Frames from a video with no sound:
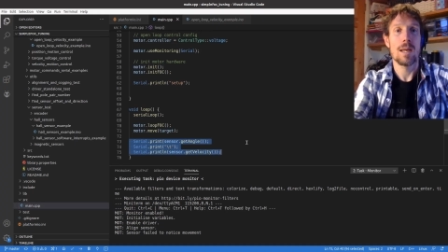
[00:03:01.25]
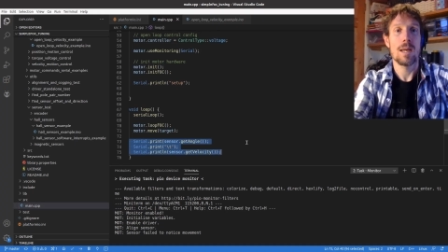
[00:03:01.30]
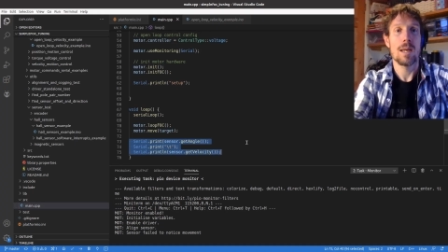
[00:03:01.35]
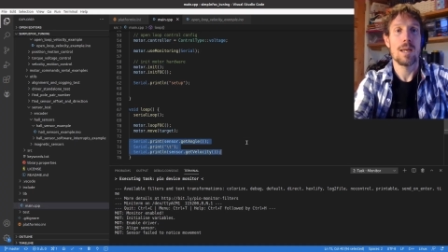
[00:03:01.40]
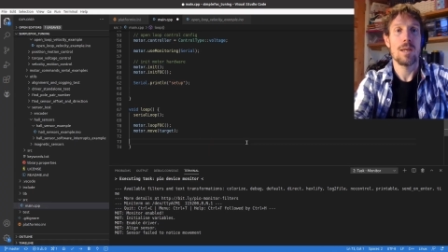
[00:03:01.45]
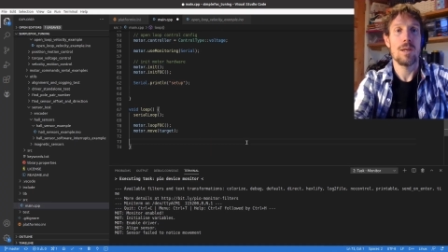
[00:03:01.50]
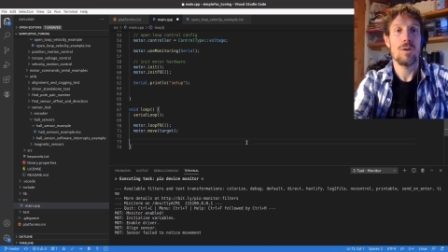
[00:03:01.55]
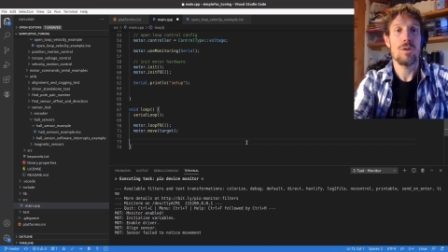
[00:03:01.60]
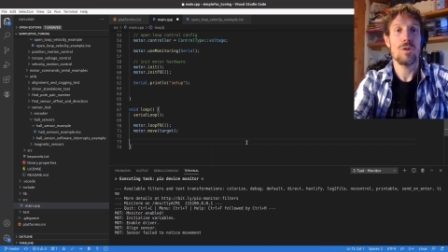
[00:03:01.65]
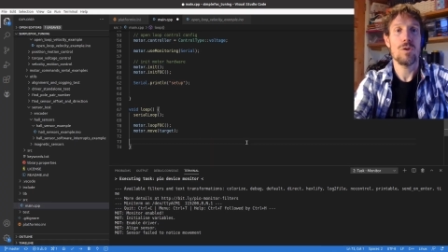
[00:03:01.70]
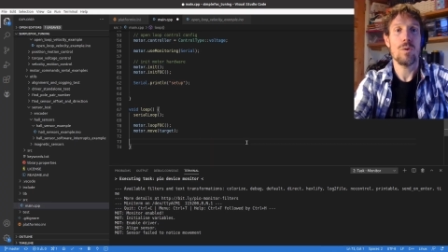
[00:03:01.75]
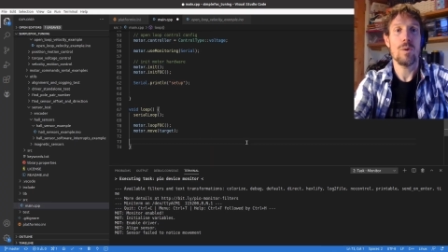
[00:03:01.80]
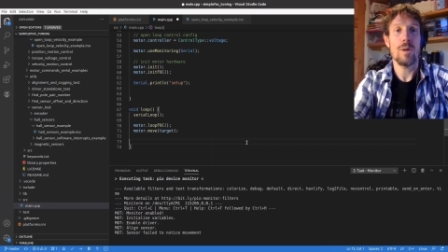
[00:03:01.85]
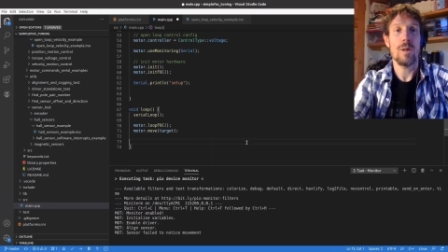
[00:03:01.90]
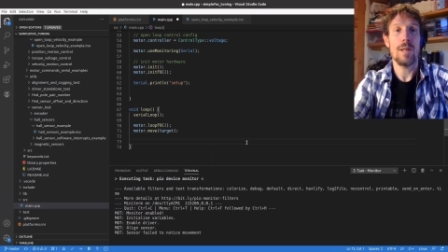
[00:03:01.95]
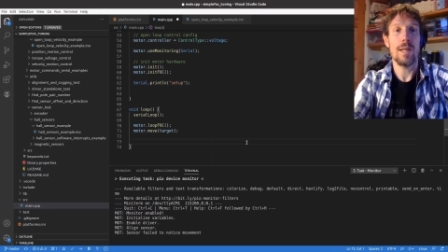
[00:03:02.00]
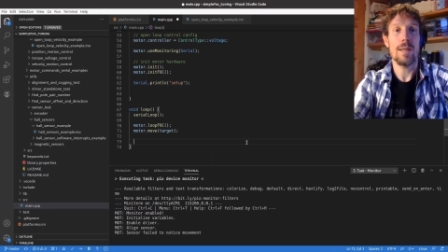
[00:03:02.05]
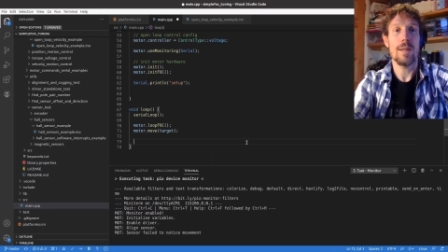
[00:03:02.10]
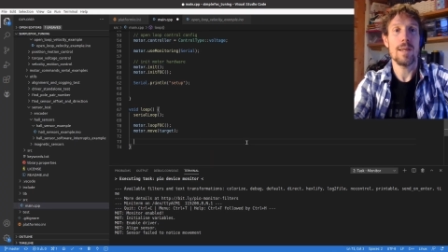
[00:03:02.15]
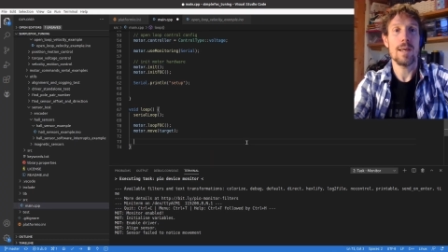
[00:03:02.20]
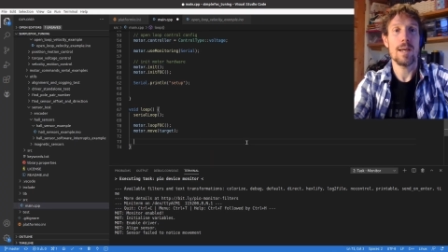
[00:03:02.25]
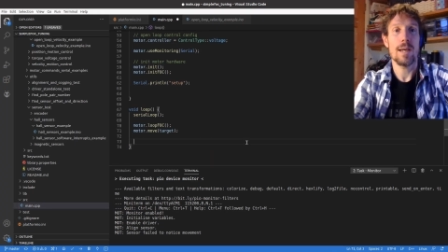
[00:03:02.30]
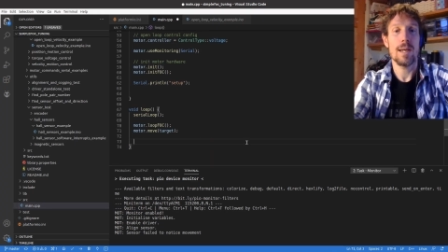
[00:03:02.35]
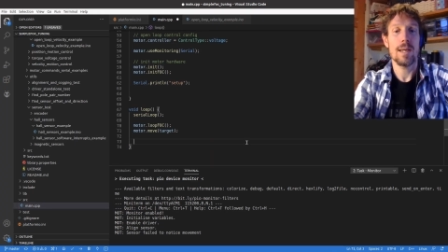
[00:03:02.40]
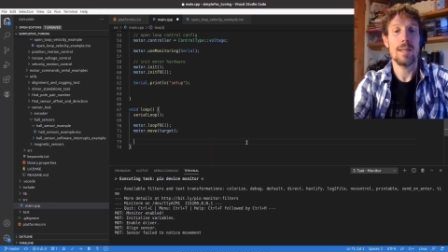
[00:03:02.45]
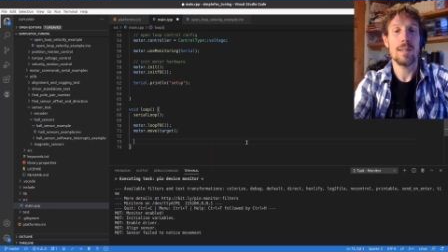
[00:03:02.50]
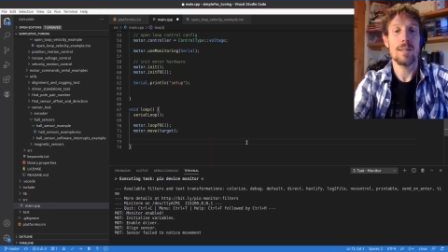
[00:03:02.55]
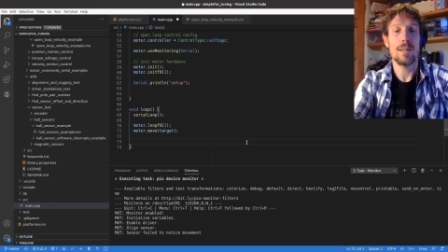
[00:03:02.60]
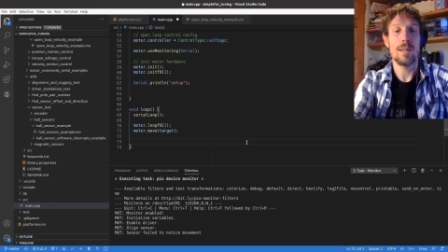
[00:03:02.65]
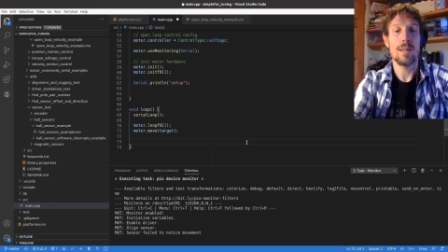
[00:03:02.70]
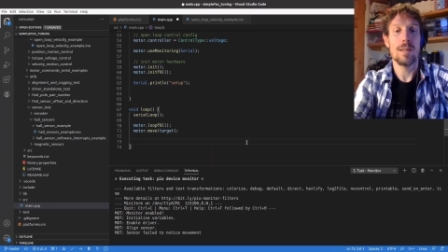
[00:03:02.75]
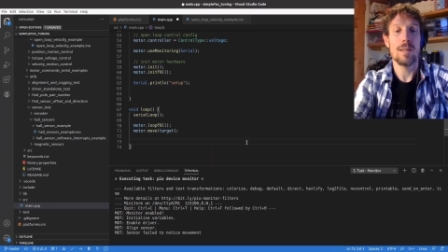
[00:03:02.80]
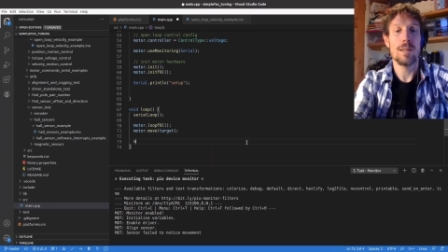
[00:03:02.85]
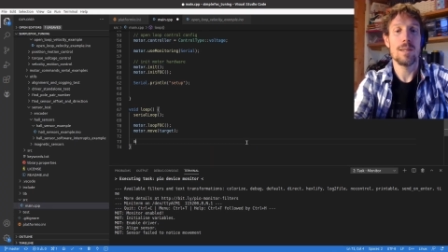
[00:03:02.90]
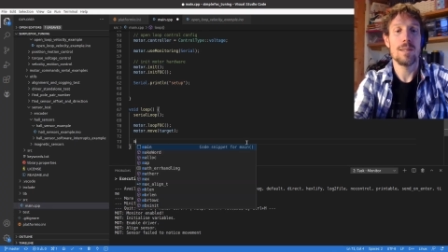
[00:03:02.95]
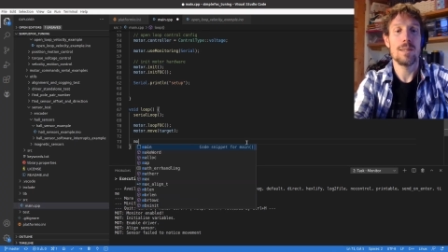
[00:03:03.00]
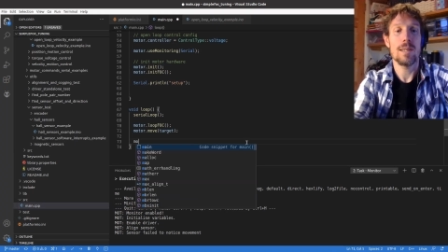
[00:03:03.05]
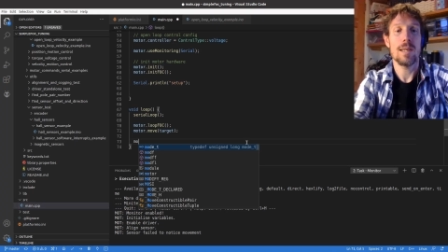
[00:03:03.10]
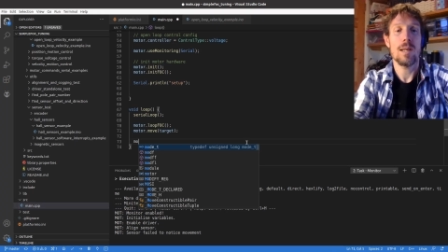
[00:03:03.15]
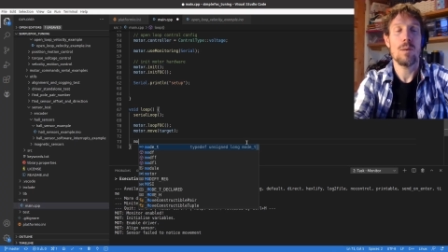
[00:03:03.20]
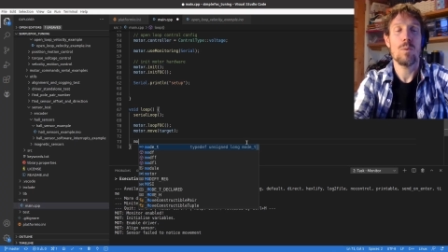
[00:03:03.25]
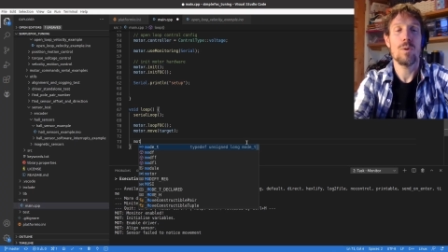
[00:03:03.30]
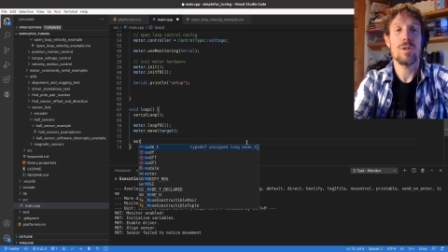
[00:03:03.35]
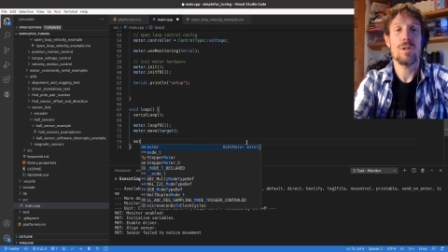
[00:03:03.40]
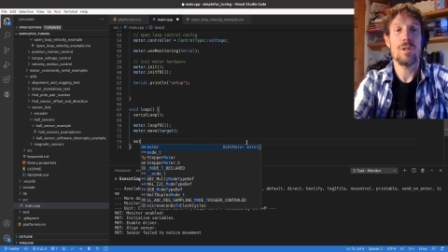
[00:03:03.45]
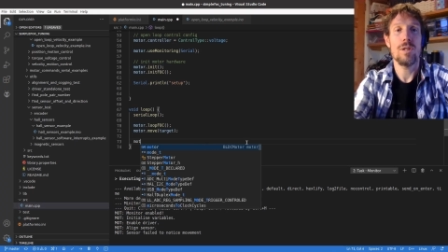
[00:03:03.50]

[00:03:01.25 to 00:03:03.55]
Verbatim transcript: you saw earlier that I said I wanted to